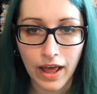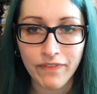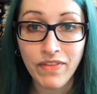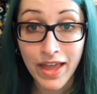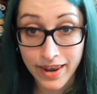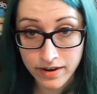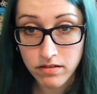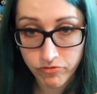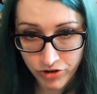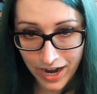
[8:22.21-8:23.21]
And then
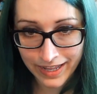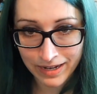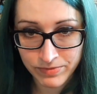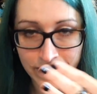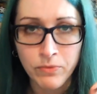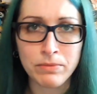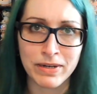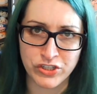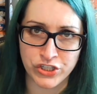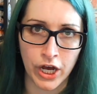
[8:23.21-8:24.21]
Franky comes in with "My
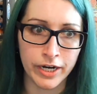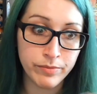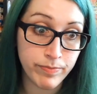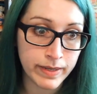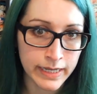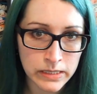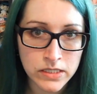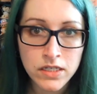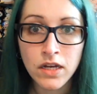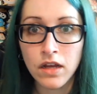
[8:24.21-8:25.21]
son, please.